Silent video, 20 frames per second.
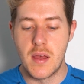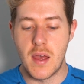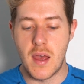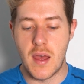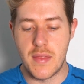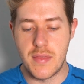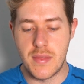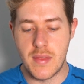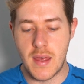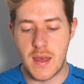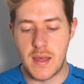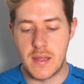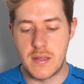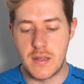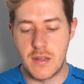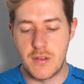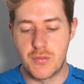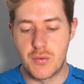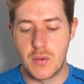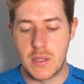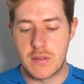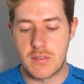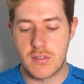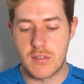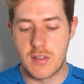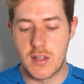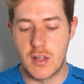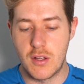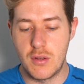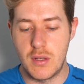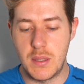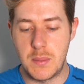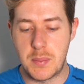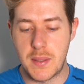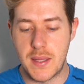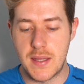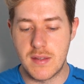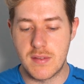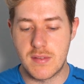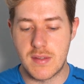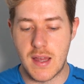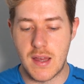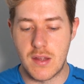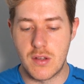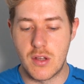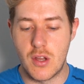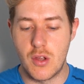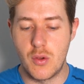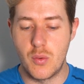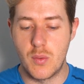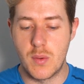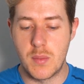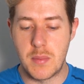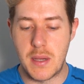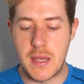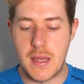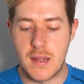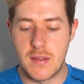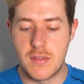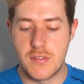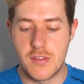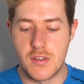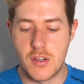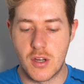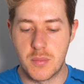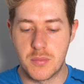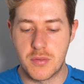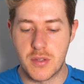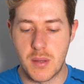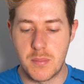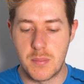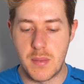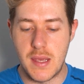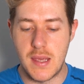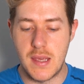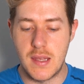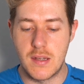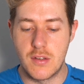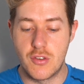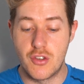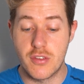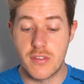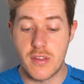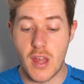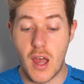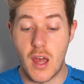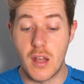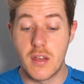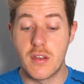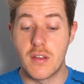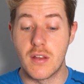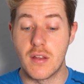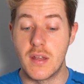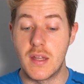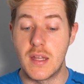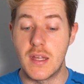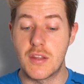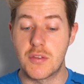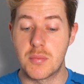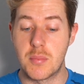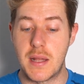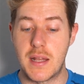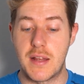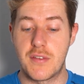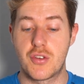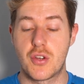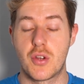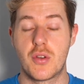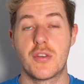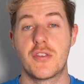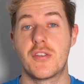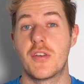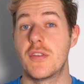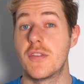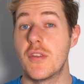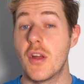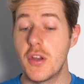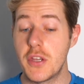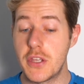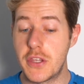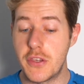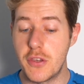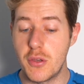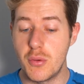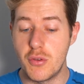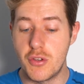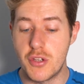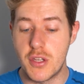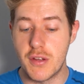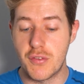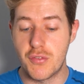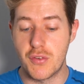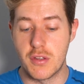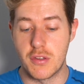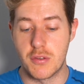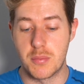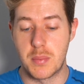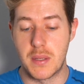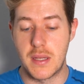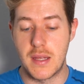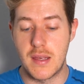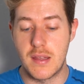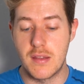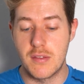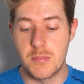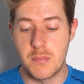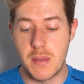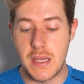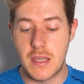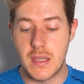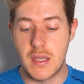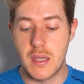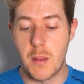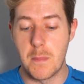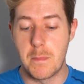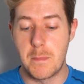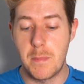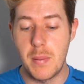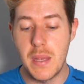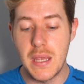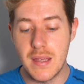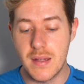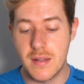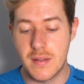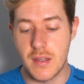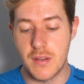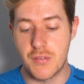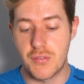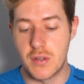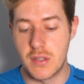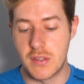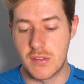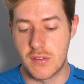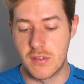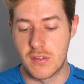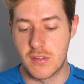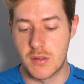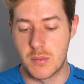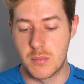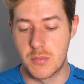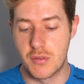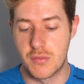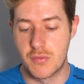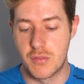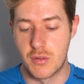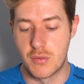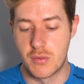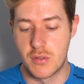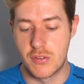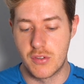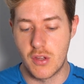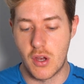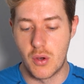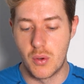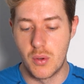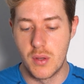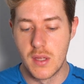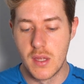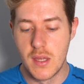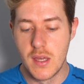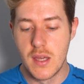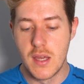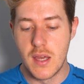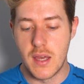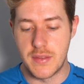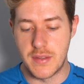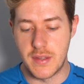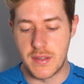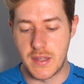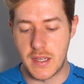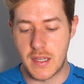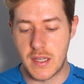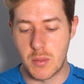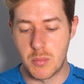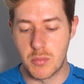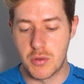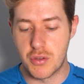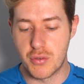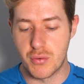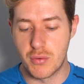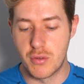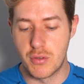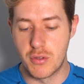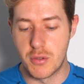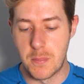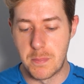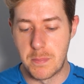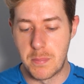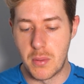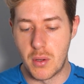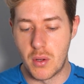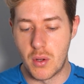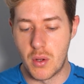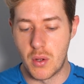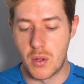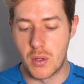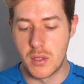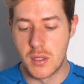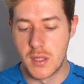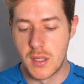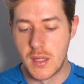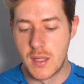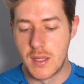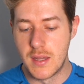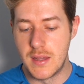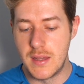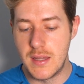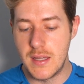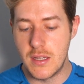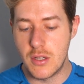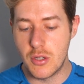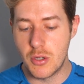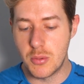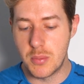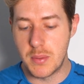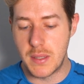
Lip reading: And then if we slowly play this down, note where my hands and arms come in just underneath my left shoulder. So it's not a huge difference, but it is making a big difference in terms of the result. And then they come through the ball, little